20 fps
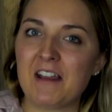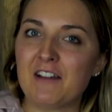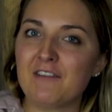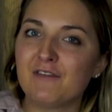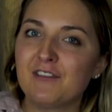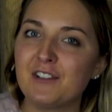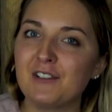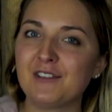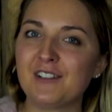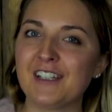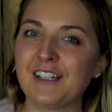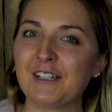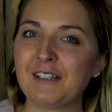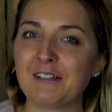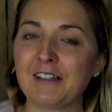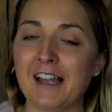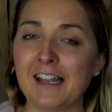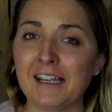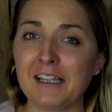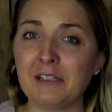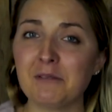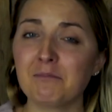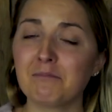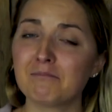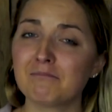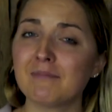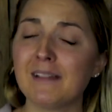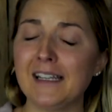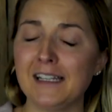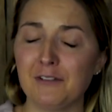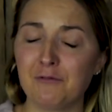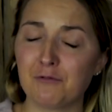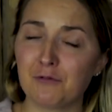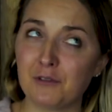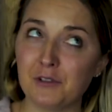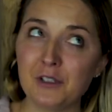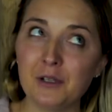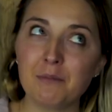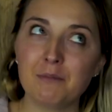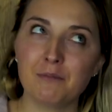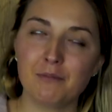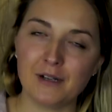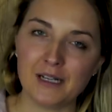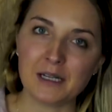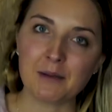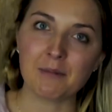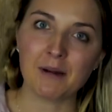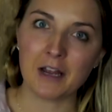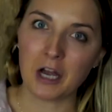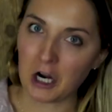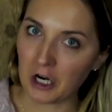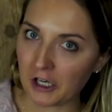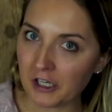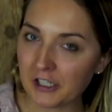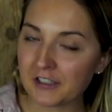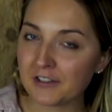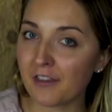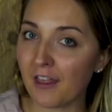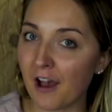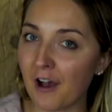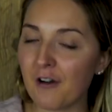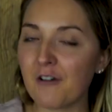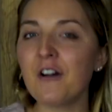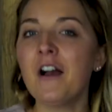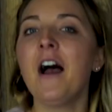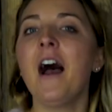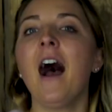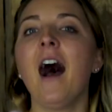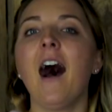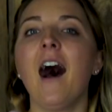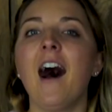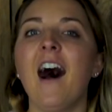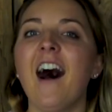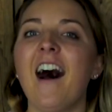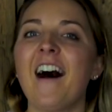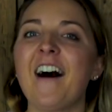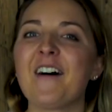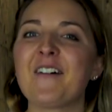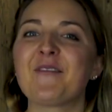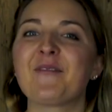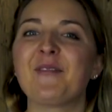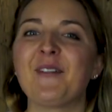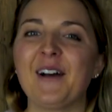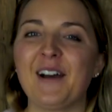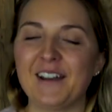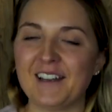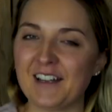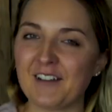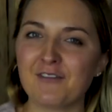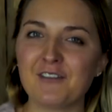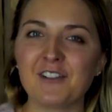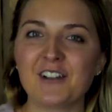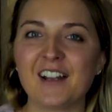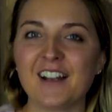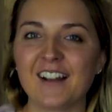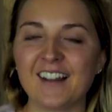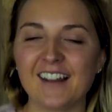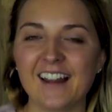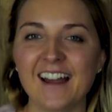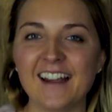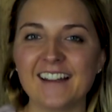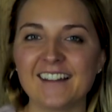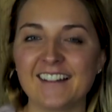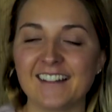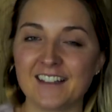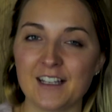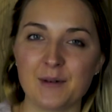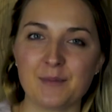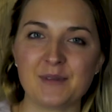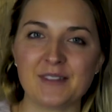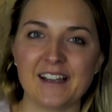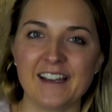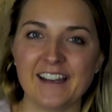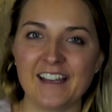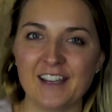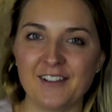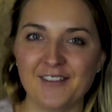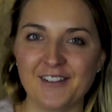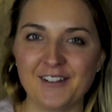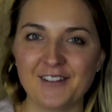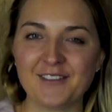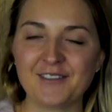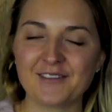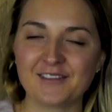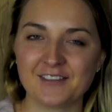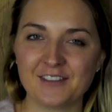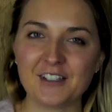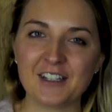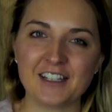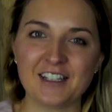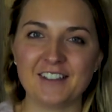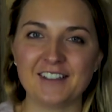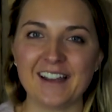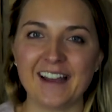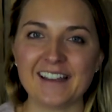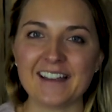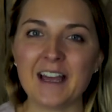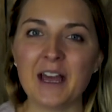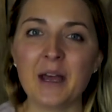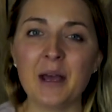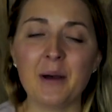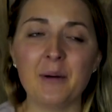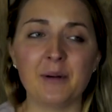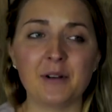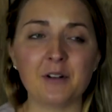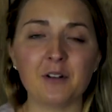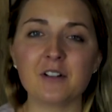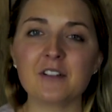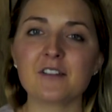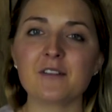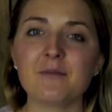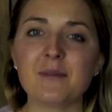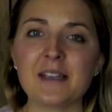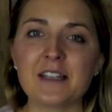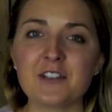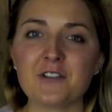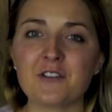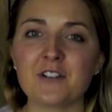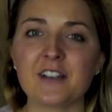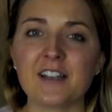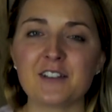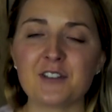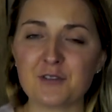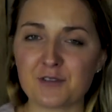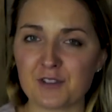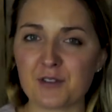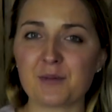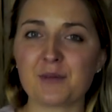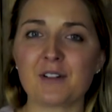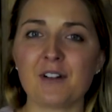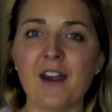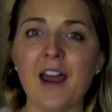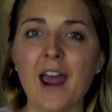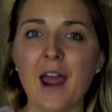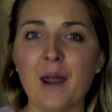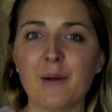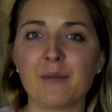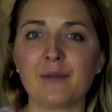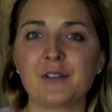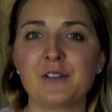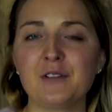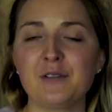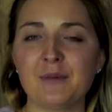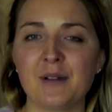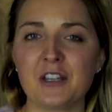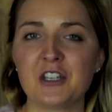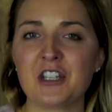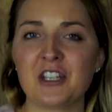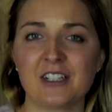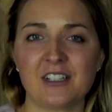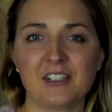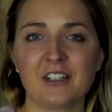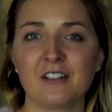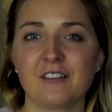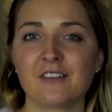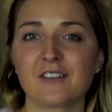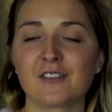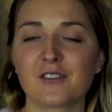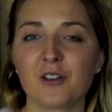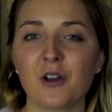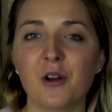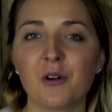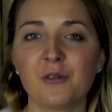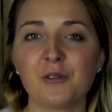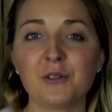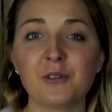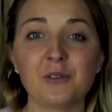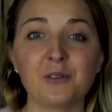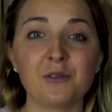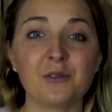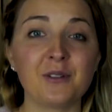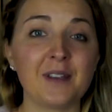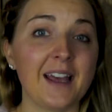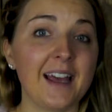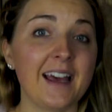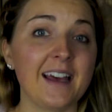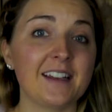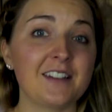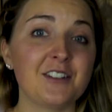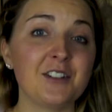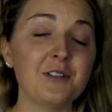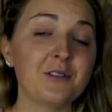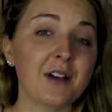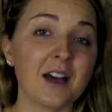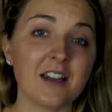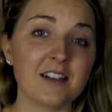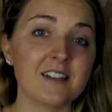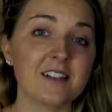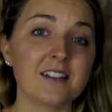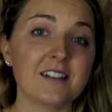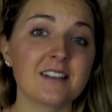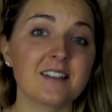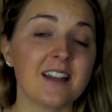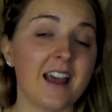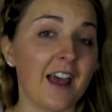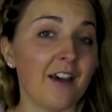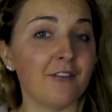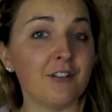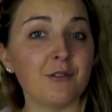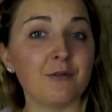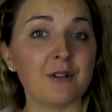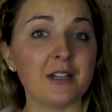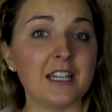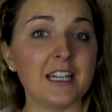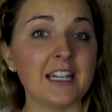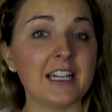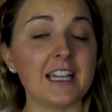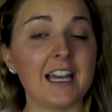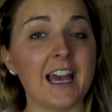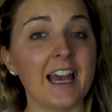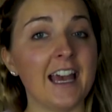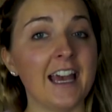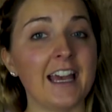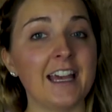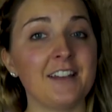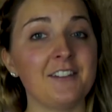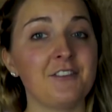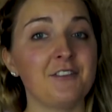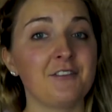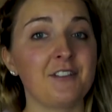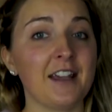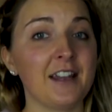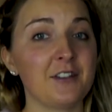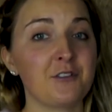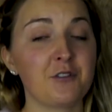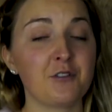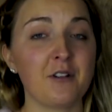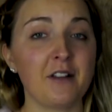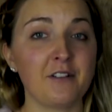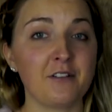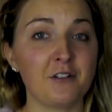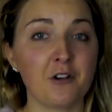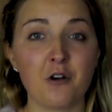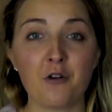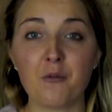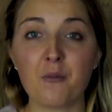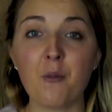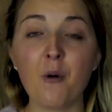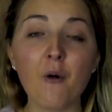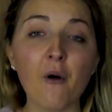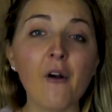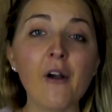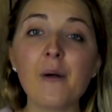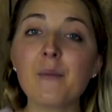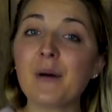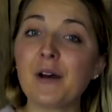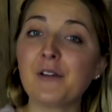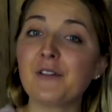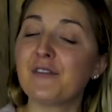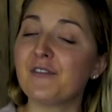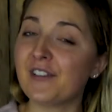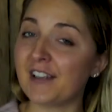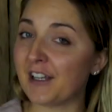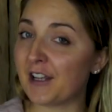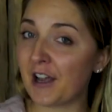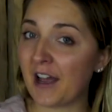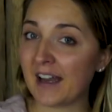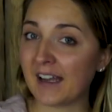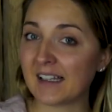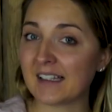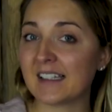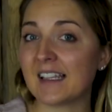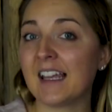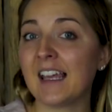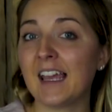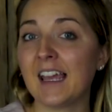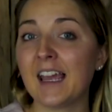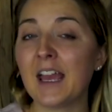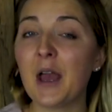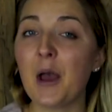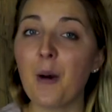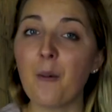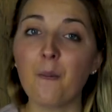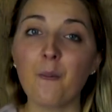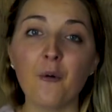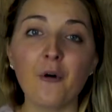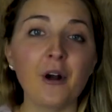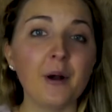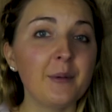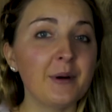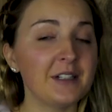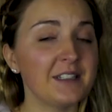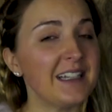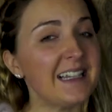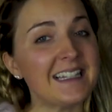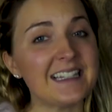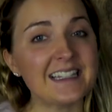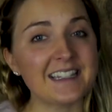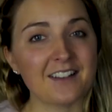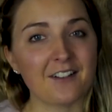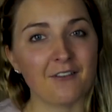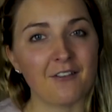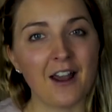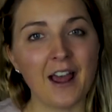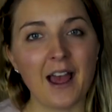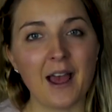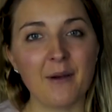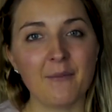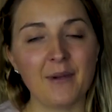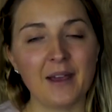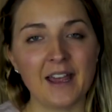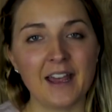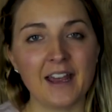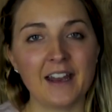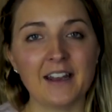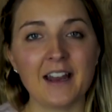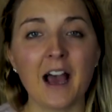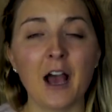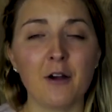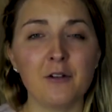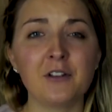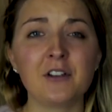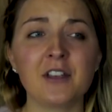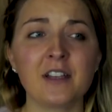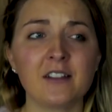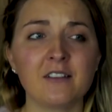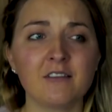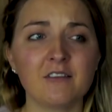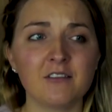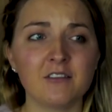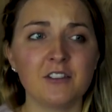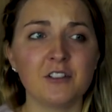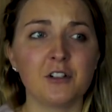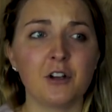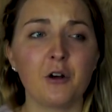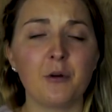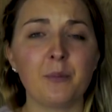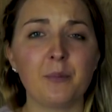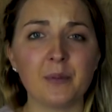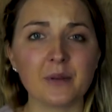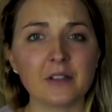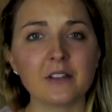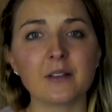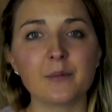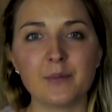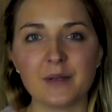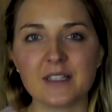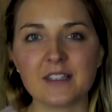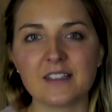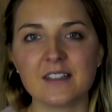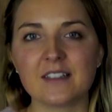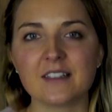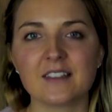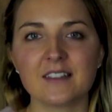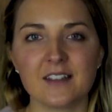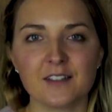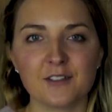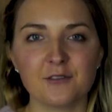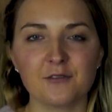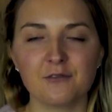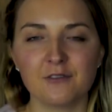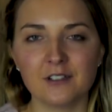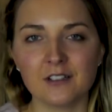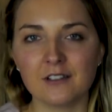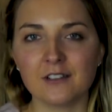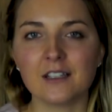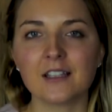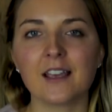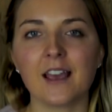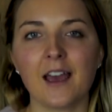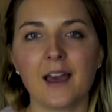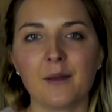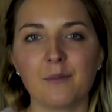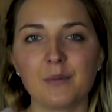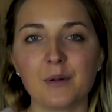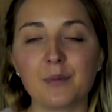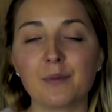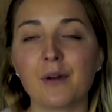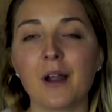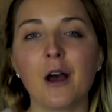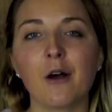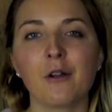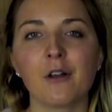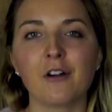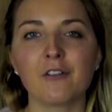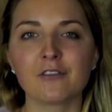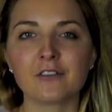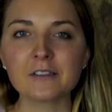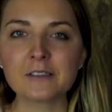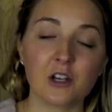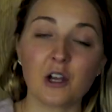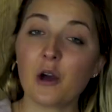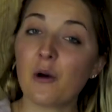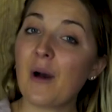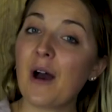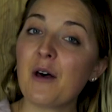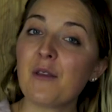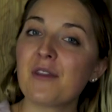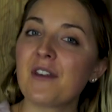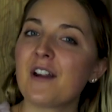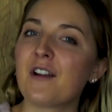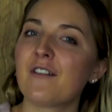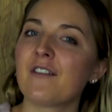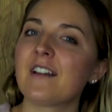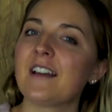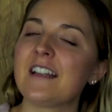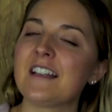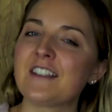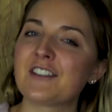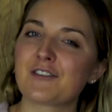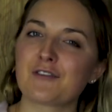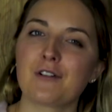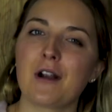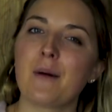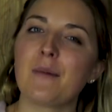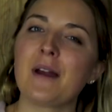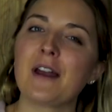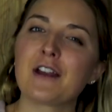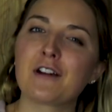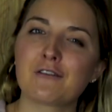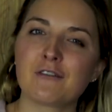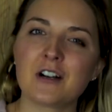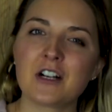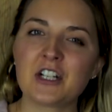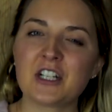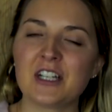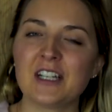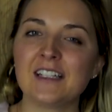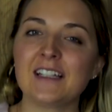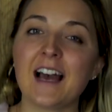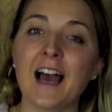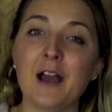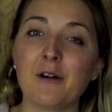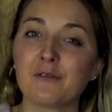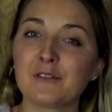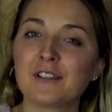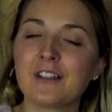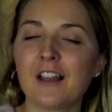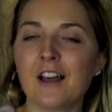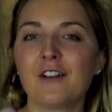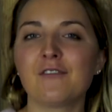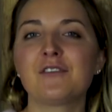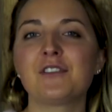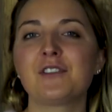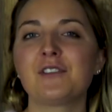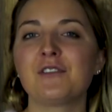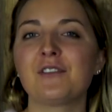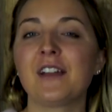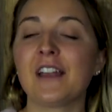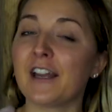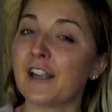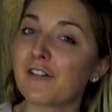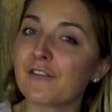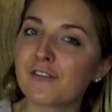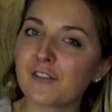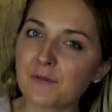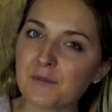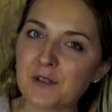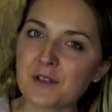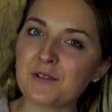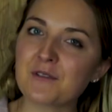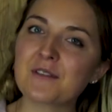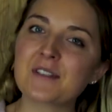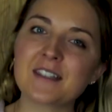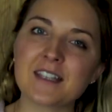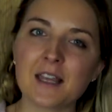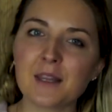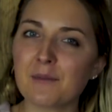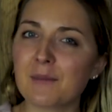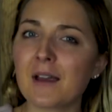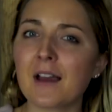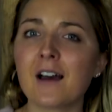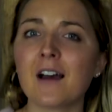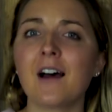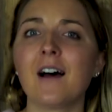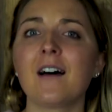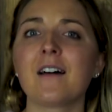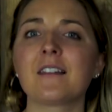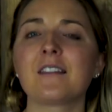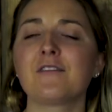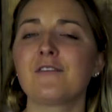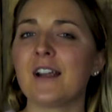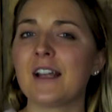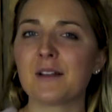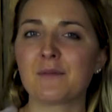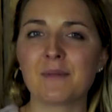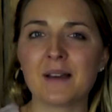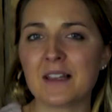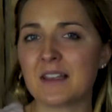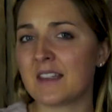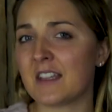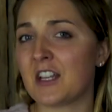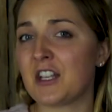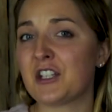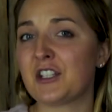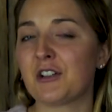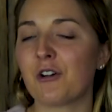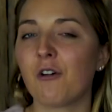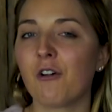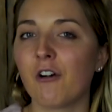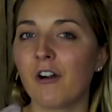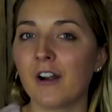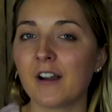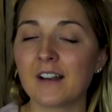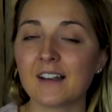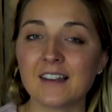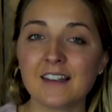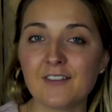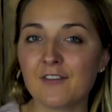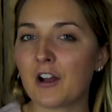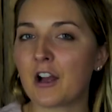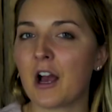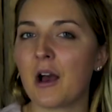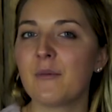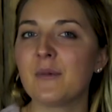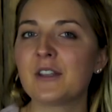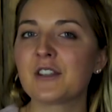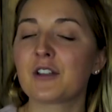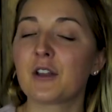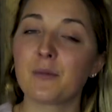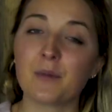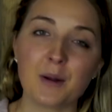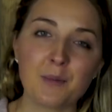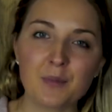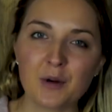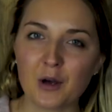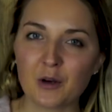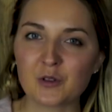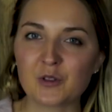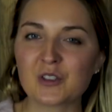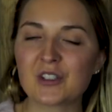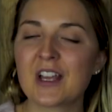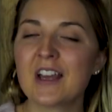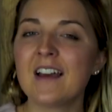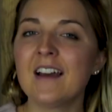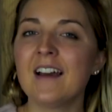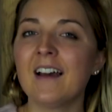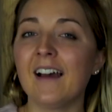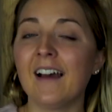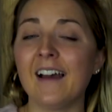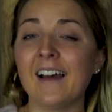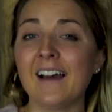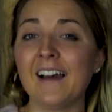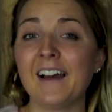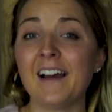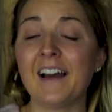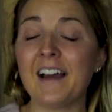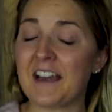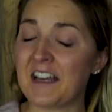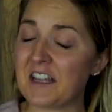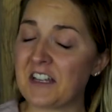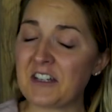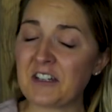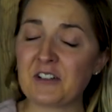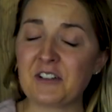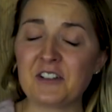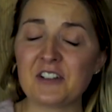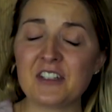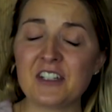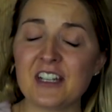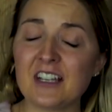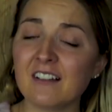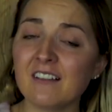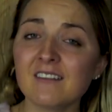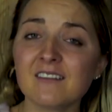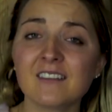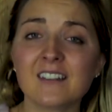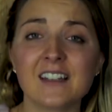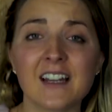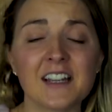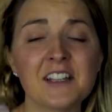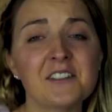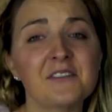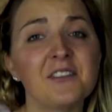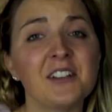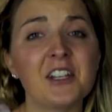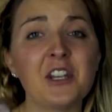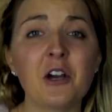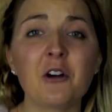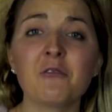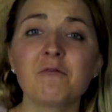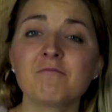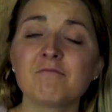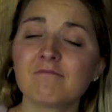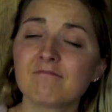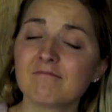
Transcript: If you didn't like it, it would break my heart though. Uh, but if you didn't like the tips I gave you, you can do that. But also make sure that you subscribe to my channel so you get new content every week and you get to know more about video editing, more about Instagram and how you can, you know, build a business that you really can be proud of go out there on Instagram and crush it. I would love to hear from you. Send me a direct message or leave a comment on my post. Uh, and until the next video,